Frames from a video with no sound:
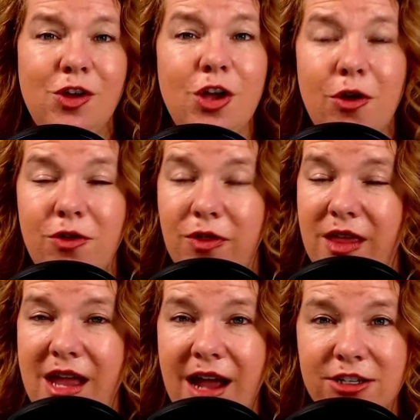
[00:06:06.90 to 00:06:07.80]
You can go to
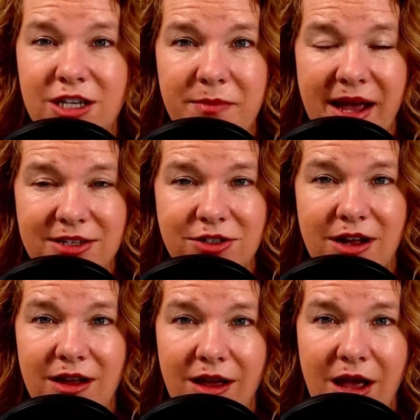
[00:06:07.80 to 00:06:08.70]

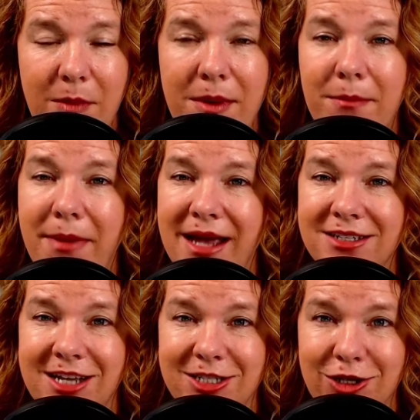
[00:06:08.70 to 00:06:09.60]

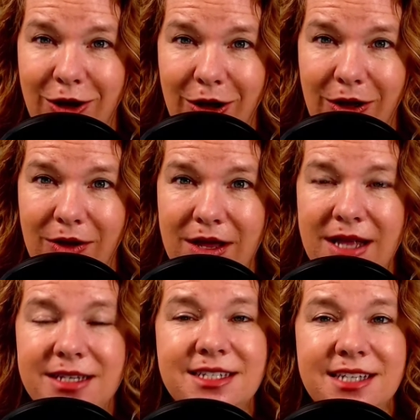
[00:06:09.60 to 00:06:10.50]
theashleybaxter.com/call
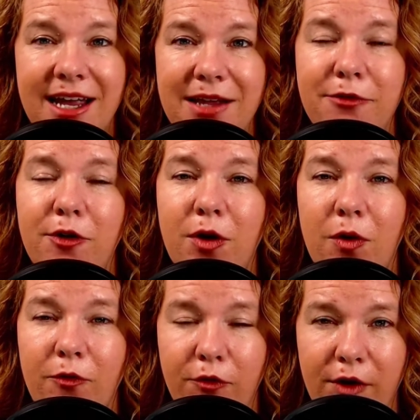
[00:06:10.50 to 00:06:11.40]
to sign up for
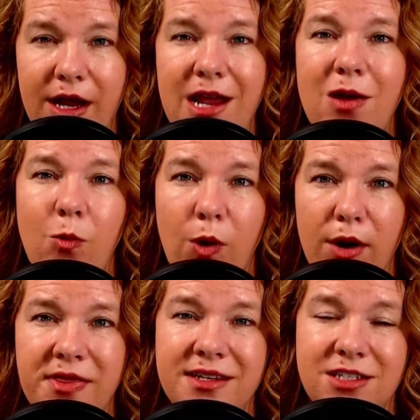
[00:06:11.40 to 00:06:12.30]
our free
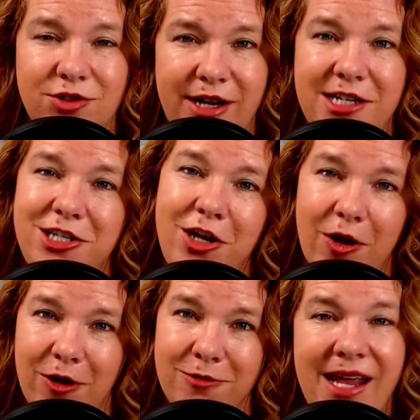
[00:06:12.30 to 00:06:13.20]
Worth strategy call.